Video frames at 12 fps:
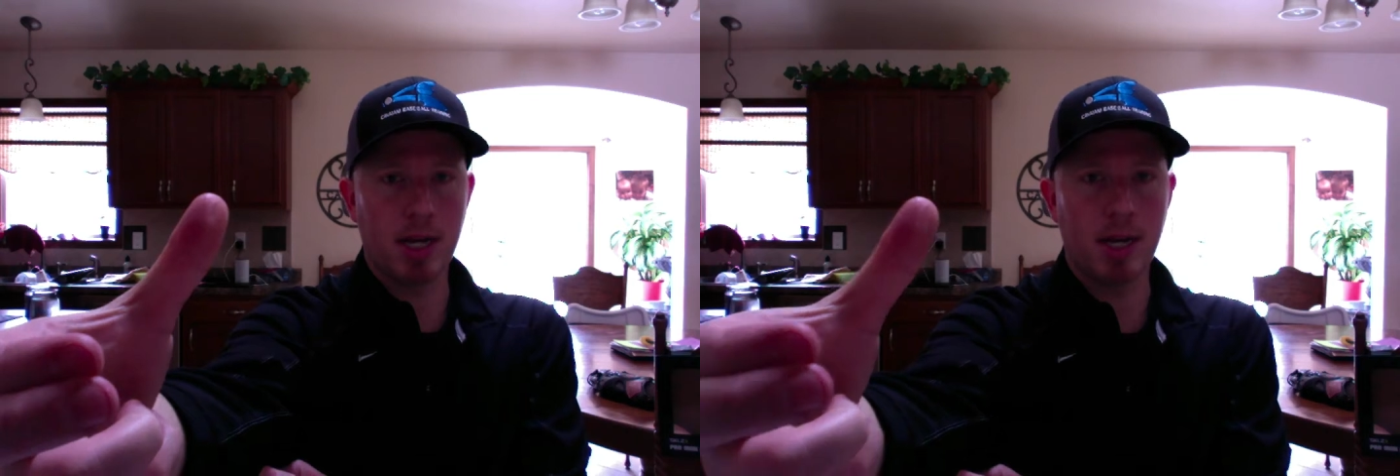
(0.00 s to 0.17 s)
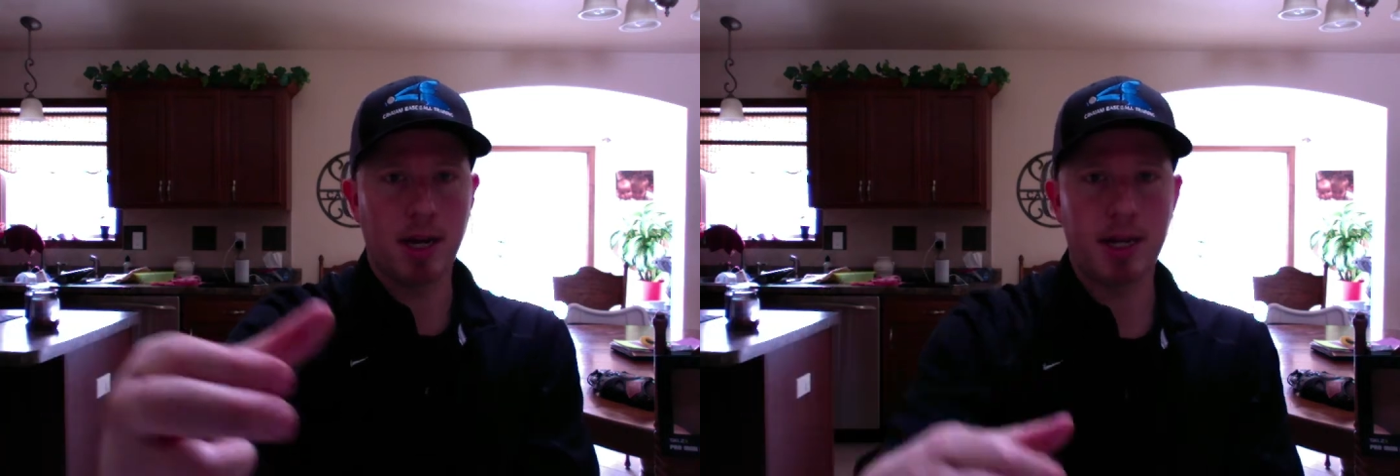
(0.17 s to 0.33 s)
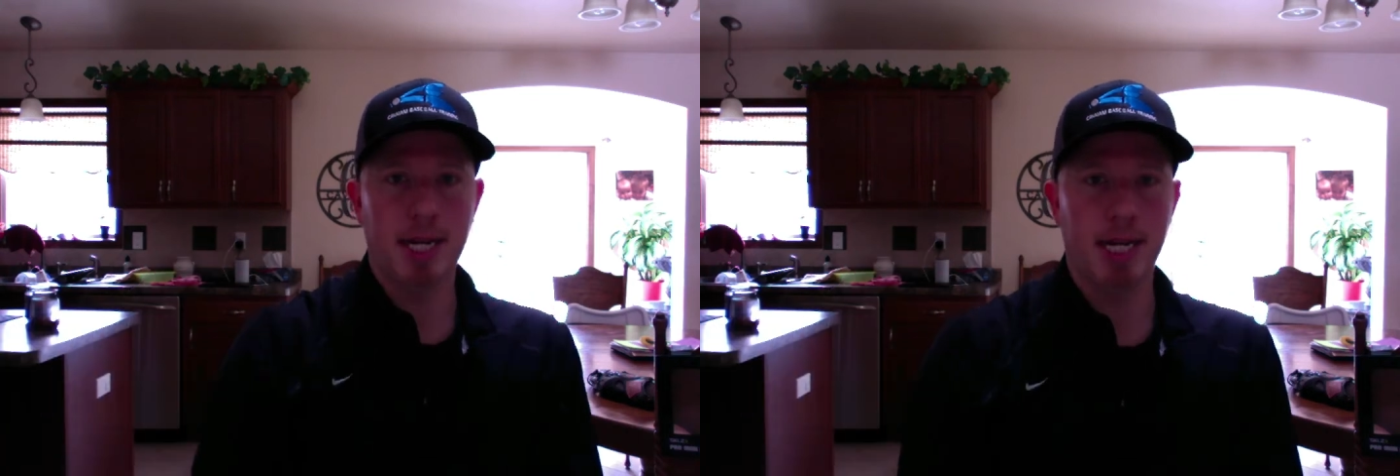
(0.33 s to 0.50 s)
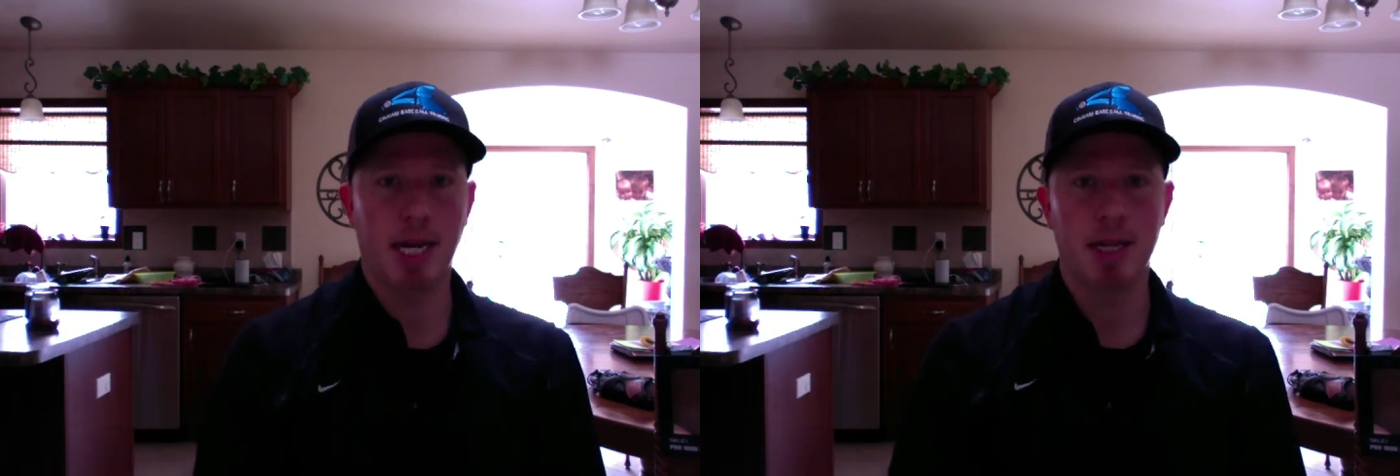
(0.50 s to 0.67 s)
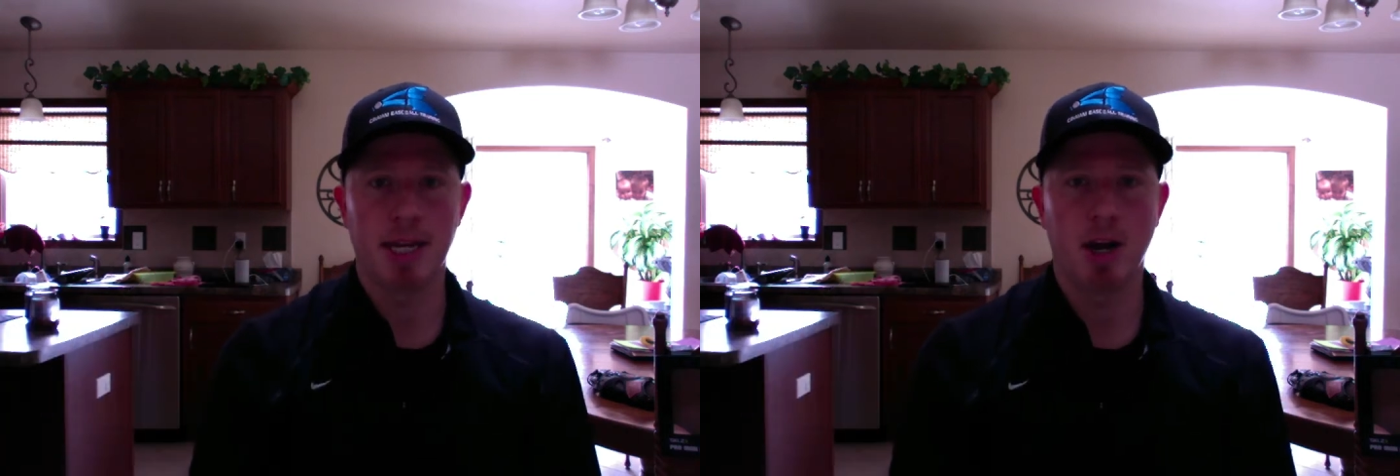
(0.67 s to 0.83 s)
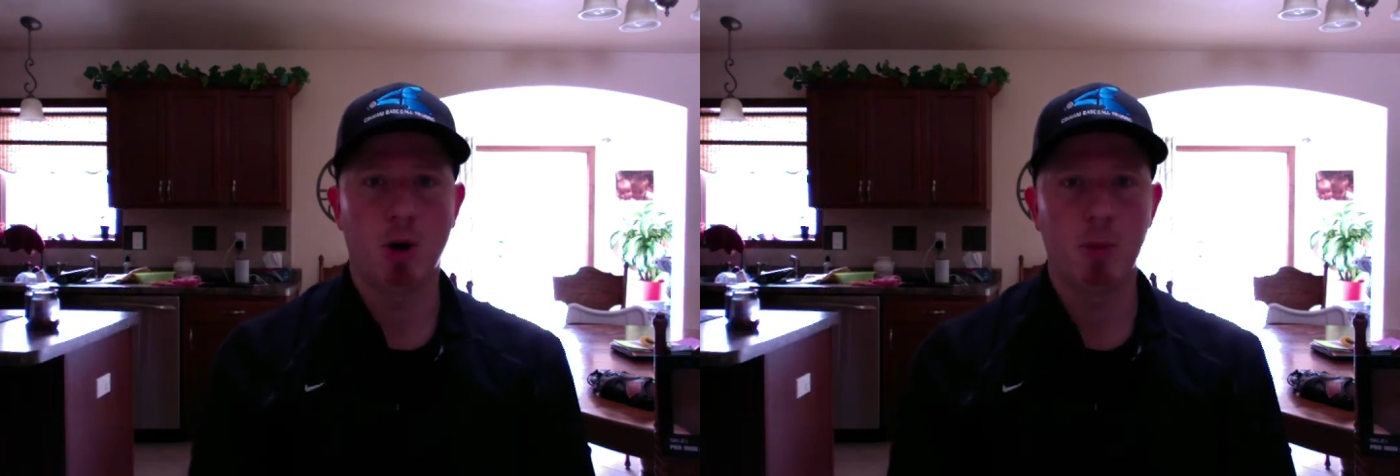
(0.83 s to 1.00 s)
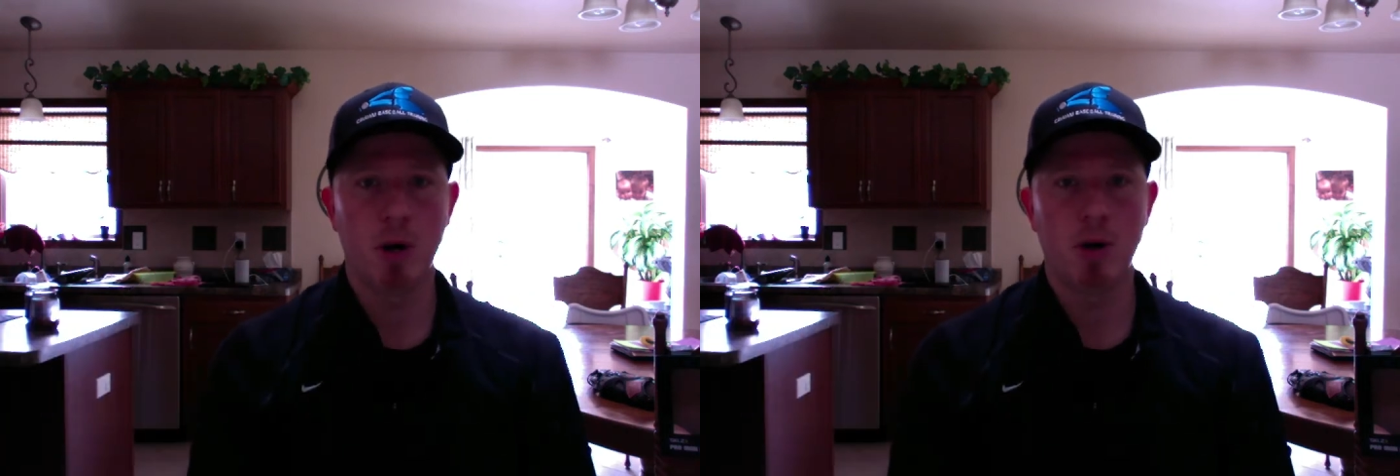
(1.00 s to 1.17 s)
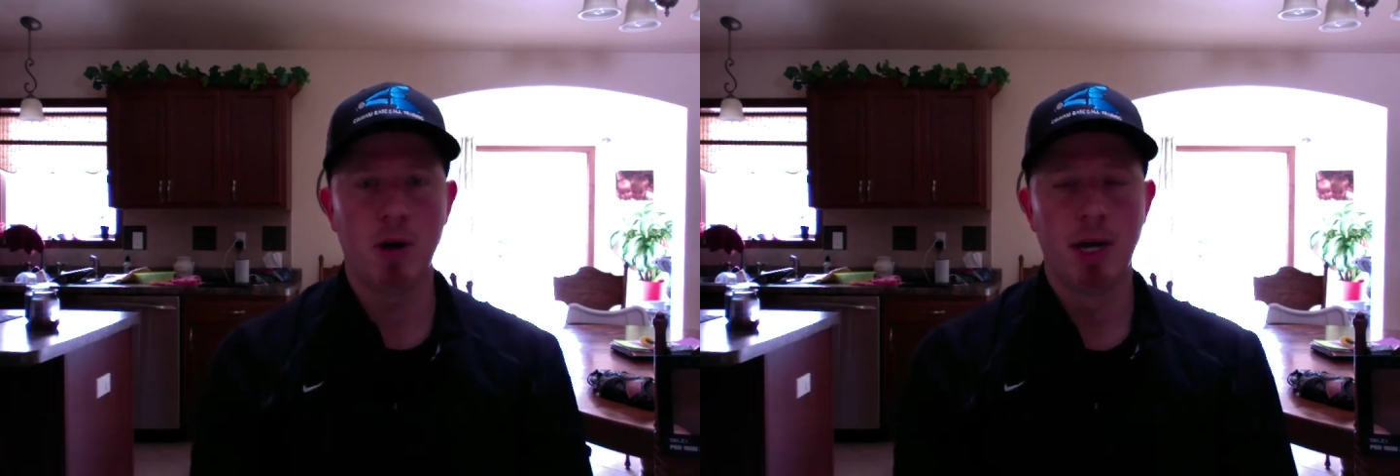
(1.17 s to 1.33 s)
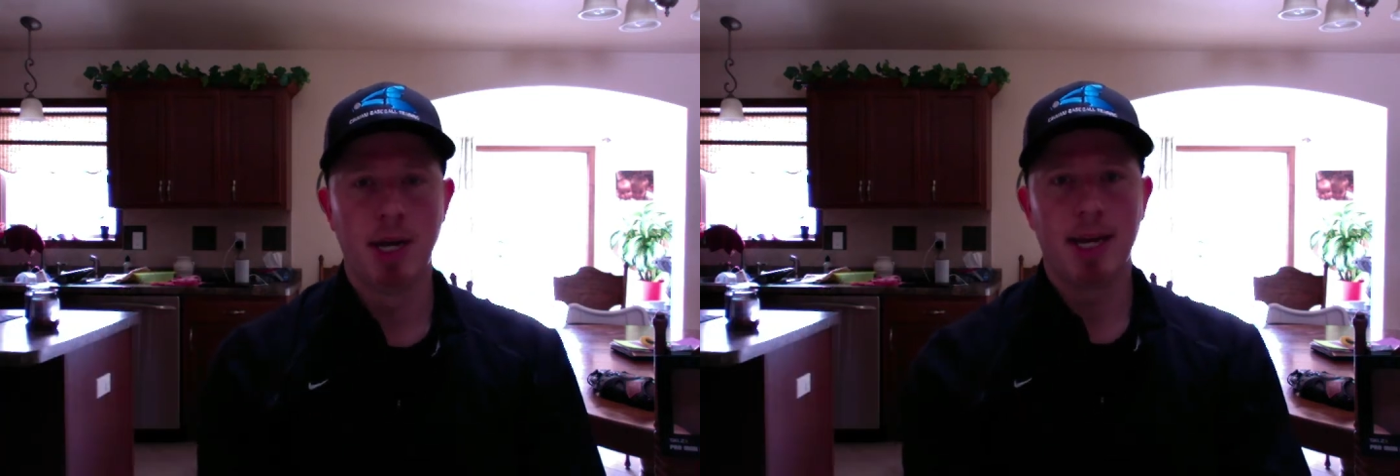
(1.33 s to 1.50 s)
in on the
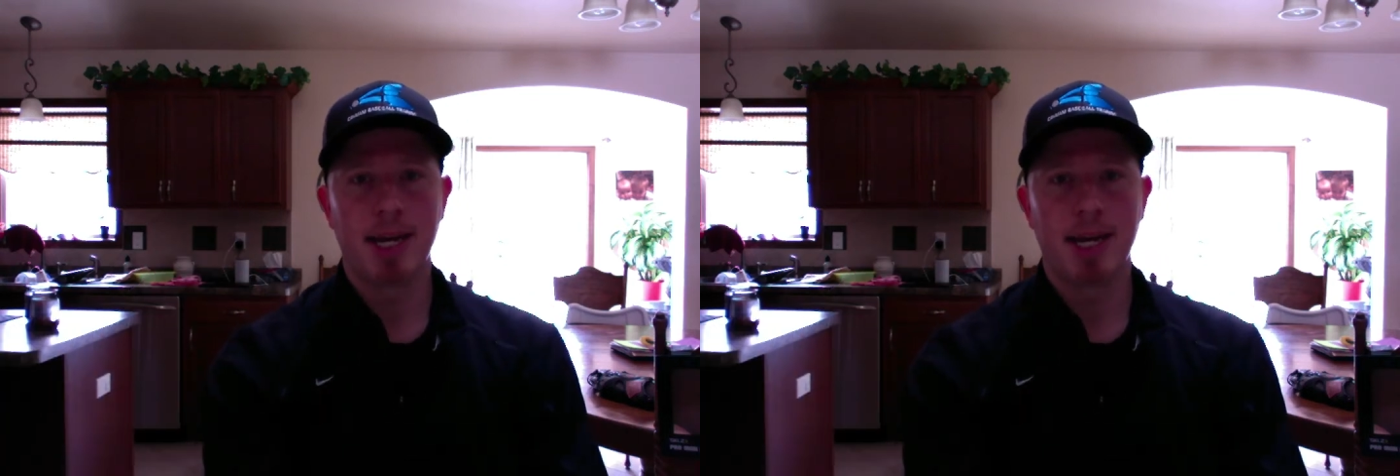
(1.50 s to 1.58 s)
elbow,